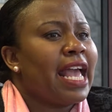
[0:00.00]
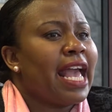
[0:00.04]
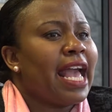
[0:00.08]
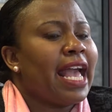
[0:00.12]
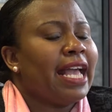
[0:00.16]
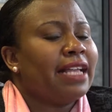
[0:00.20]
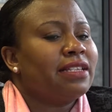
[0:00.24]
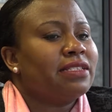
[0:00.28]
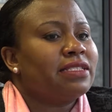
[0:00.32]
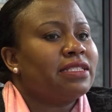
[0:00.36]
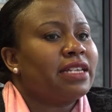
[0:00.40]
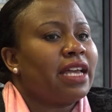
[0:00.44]

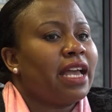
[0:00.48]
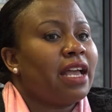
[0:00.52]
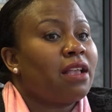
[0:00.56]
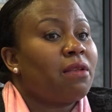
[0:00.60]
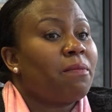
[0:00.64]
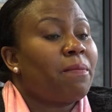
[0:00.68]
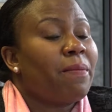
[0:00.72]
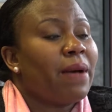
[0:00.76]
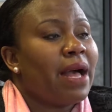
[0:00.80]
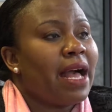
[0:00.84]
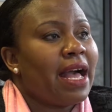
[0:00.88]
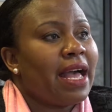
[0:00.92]

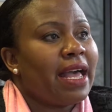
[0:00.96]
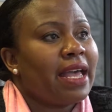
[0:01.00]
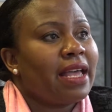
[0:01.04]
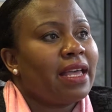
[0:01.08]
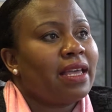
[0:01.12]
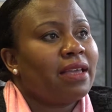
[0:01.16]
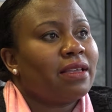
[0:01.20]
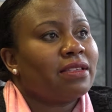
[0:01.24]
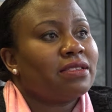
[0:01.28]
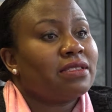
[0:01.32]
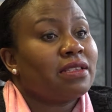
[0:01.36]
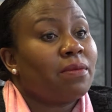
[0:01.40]
And
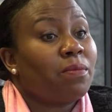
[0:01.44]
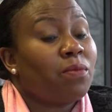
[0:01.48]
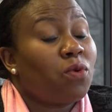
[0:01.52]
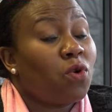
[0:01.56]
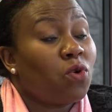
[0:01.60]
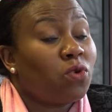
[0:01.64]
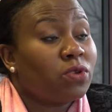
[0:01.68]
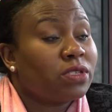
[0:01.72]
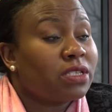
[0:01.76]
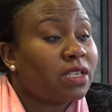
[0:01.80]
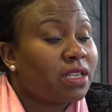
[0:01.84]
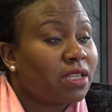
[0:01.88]
by
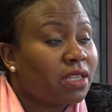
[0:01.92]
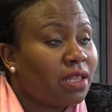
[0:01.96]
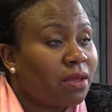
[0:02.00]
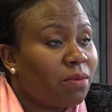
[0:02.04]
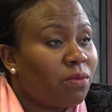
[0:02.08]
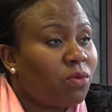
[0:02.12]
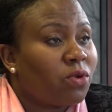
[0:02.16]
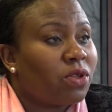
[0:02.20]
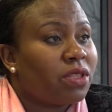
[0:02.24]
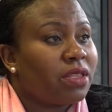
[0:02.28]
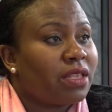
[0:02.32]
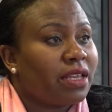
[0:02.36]
supporting
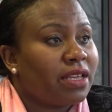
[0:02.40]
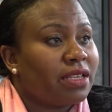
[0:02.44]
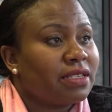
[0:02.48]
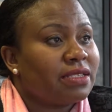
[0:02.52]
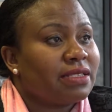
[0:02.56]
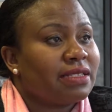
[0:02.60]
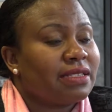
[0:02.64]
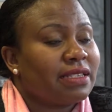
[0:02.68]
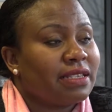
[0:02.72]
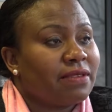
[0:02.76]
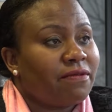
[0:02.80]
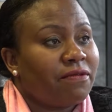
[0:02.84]
them with their
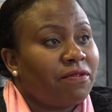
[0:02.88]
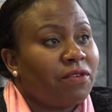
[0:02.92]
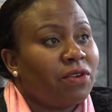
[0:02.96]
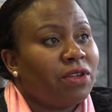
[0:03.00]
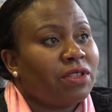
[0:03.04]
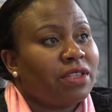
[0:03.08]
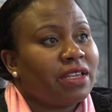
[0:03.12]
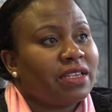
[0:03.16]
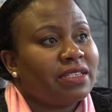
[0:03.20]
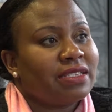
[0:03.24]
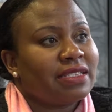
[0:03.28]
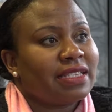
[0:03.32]

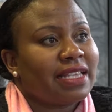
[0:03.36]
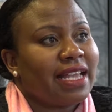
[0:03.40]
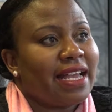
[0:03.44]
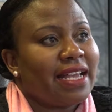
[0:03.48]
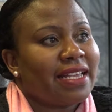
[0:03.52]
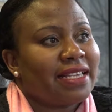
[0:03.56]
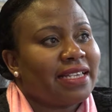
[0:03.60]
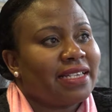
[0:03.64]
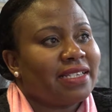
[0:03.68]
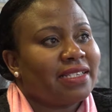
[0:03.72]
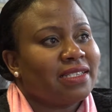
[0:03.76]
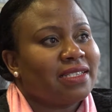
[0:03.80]
further
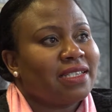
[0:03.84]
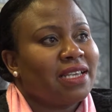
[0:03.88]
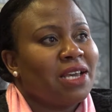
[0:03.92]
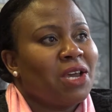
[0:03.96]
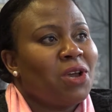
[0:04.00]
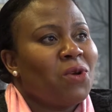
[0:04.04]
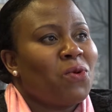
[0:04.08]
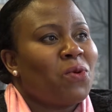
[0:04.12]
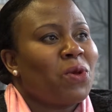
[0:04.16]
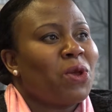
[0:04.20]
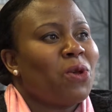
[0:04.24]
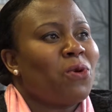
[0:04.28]
studies,
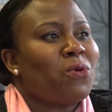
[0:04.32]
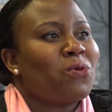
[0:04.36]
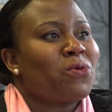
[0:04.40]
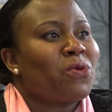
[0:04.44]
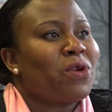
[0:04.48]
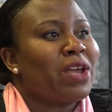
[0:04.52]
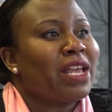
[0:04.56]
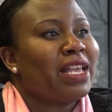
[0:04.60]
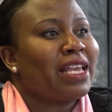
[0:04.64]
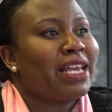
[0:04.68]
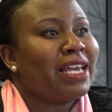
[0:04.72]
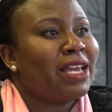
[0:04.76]
we
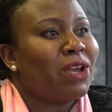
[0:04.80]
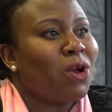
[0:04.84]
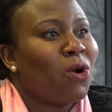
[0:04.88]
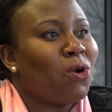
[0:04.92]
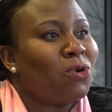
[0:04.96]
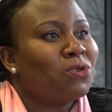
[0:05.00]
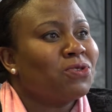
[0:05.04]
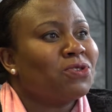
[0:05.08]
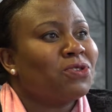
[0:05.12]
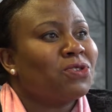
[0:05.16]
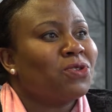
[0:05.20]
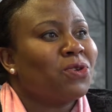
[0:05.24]
already
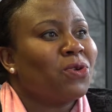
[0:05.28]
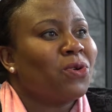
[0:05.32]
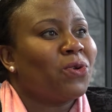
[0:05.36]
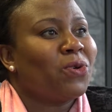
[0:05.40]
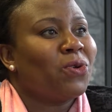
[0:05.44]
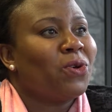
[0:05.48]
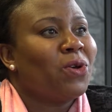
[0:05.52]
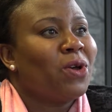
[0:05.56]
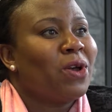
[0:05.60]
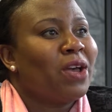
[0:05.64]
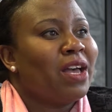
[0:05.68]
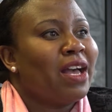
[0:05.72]

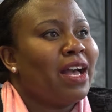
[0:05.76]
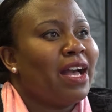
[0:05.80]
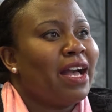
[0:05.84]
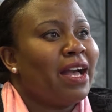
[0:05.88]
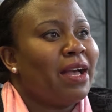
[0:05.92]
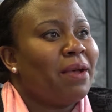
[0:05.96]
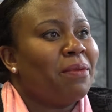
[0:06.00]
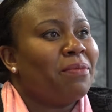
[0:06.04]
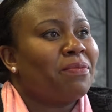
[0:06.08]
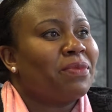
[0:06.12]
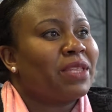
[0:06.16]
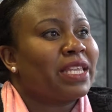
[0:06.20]
also
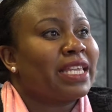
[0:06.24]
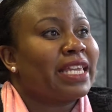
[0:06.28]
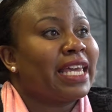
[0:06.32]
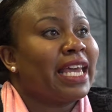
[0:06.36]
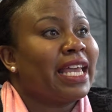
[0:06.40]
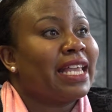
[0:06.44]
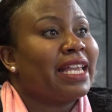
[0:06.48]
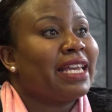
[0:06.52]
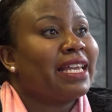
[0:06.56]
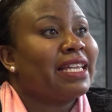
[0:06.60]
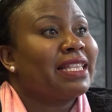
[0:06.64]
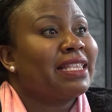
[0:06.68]

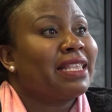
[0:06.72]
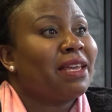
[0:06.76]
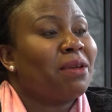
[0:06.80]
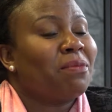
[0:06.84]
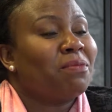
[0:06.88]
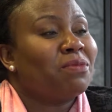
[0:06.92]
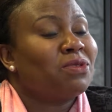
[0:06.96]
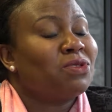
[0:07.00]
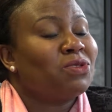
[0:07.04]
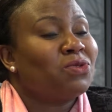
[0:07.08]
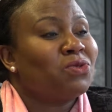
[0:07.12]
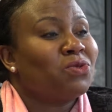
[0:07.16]
getting
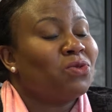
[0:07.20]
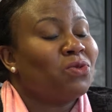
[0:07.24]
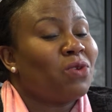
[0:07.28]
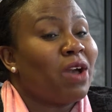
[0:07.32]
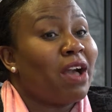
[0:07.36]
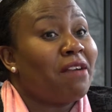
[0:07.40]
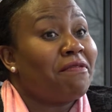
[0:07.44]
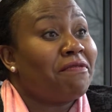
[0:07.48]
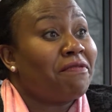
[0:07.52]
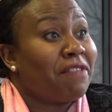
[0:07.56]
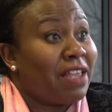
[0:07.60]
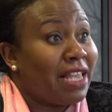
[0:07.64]
them to
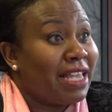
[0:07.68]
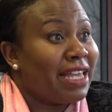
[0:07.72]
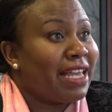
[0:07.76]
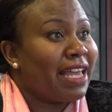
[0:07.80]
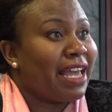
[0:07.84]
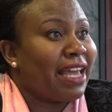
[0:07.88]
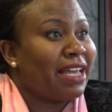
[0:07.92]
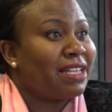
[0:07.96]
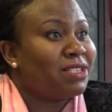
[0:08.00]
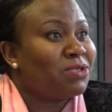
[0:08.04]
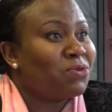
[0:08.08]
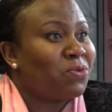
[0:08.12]

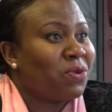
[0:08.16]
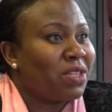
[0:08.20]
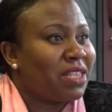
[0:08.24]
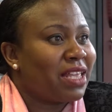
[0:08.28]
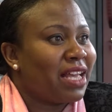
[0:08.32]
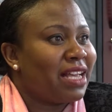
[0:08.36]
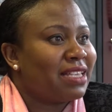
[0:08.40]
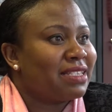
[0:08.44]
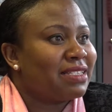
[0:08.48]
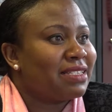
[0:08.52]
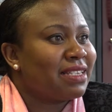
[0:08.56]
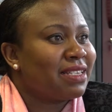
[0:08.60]
affiliate with
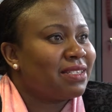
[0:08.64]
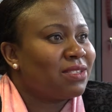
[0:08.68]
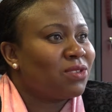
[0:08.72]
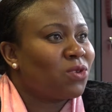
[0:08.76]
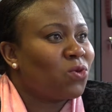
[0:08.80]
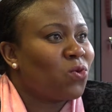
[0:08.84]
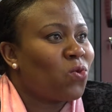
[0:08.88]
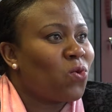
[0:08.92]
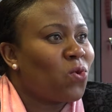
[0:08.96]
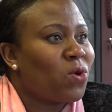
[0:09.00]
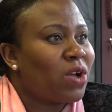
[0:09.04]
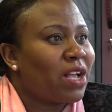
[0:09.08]
us as
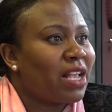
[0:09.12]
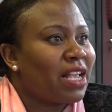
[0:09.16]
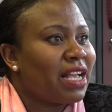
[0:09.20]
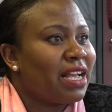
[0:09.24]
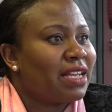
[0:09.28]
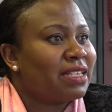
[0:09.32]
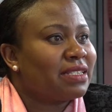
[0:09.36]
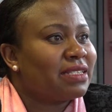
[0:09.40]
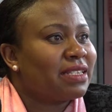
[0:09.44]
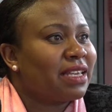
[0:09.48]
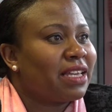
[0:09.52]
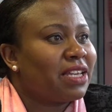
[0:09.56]
an
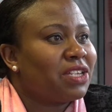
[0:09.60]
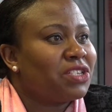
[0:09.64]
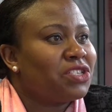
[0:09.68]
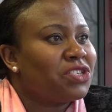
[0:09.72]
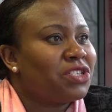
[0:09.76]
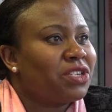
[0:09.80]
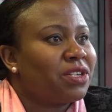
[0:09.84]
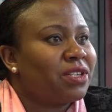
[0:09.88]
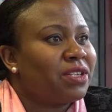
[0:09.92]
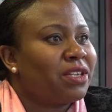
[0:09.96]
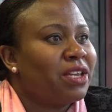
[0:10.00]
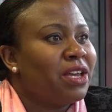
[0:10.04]

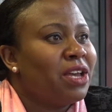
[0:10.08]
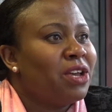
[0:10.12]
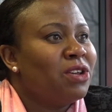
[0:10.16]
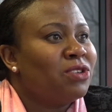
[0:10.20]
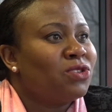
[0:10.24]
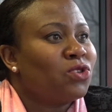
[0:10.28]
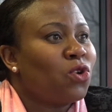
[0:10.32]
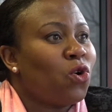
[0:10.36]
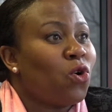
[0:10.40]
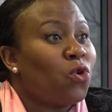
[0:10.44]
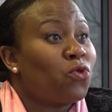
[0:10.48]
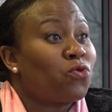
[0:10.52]
organization.
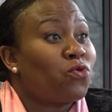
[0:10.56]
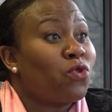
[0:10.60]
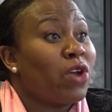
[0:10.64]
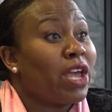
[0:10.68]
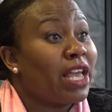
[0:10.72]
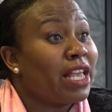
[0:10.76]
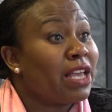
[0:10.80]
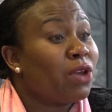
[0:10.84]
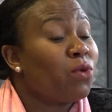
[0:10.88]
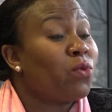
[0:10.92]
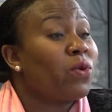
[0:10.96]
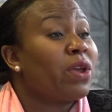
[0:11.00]
So
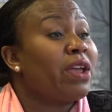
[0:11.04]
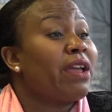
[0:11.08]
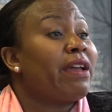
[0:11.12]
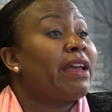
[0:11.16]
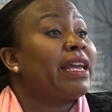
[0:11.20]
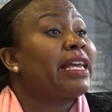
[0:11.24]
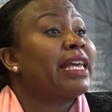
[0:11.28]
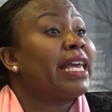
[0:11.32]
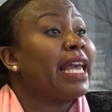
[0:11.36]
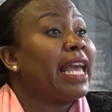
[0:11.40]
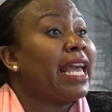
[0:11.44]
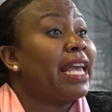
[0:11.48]
already we're
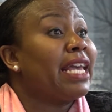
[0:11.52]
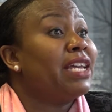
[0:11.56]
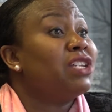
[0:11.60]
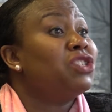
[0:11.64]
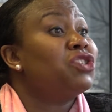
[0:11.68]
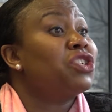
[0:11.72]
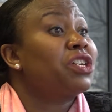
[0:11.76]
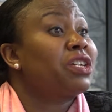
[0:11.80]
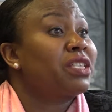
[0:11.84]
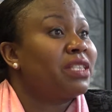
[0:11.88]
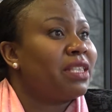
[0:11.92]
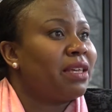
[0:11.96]

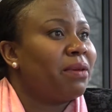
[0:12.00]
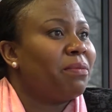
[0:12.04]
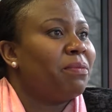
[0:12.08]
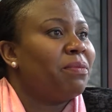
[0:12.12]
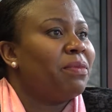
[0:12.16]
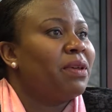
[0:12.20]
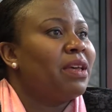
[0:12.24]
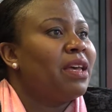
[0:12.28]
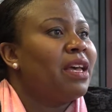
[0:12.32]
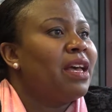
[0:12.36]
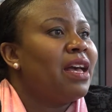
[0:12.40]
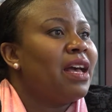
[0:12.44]
engaging
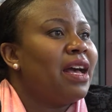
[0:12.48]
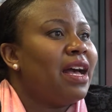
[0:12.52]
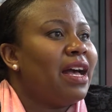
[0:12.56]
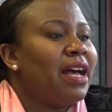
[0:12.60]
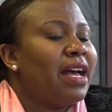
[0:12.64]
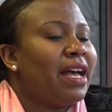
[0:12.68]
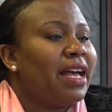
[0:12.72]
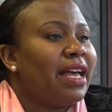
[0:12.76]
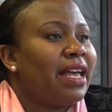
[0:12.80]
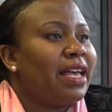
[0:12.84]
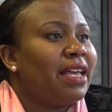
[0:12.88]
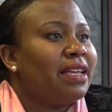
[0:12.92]
them
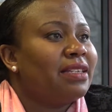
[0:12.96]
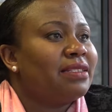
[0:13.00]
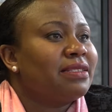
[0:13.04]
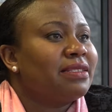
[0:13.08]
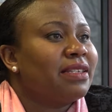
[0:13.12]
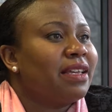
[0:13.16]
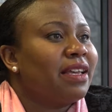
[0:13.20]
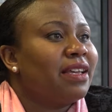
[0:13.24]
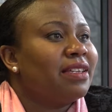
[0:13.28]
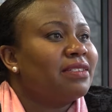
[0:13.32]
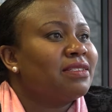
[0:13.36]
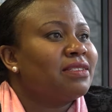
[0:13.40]

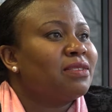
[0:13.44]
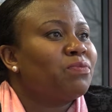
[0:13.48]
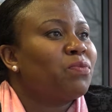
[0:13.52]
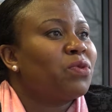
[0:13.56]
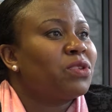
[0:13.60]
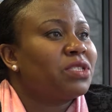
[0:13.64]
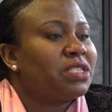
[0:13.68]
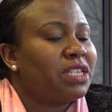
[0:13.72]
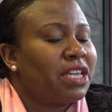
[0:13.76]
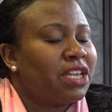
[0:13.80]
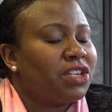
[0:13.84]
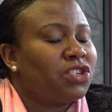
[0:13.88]
as
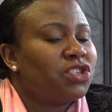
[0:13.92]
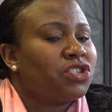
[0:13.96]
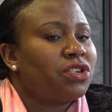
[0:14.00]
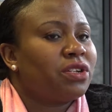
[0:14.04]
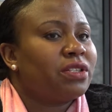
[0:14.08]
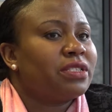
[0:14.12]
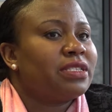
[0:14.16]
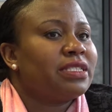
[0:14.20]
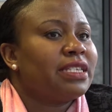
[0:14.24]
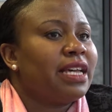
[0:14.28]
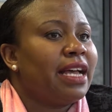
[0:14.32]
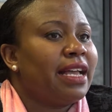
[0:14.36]

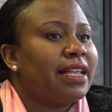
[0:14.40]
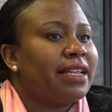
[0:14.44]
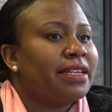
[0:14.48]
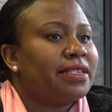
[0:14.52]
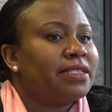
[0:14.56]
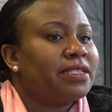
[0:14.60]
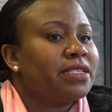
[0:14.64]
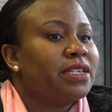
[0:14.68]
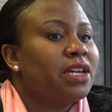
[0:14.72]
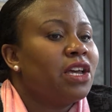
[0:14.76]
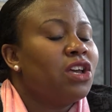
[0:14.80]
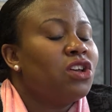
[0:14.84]
potential
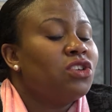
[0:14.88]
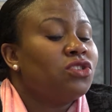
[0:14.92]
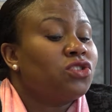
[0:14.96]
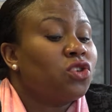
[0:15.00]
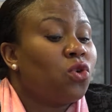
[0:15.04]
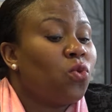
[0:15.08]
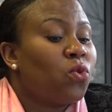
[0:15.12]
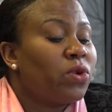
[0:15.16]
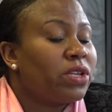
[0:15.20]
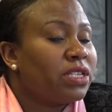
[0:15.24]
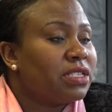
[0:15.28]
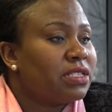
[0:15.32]
talent.
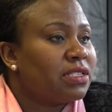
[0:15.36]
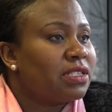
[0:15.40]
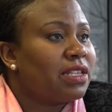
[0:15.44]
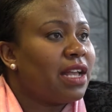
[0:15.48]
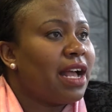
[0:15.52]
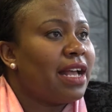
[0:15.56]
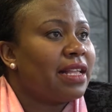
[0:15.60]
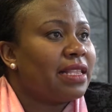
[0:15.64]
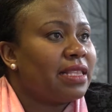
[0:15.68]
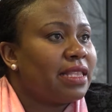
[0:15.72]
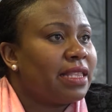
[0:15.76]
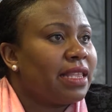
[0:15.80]
So we
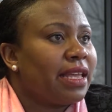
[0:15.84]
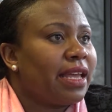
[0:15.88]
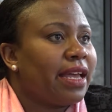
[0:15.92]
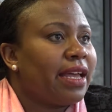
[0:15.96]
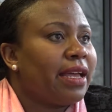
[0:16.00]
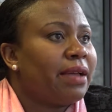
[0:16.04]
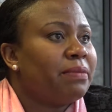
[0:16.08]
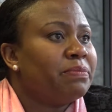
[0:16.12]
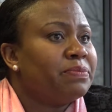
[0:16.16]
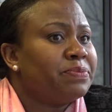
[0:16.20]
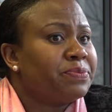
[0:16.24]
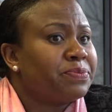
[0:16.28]
start
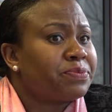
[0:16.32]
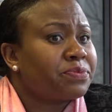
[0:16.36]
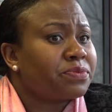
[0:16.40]
there.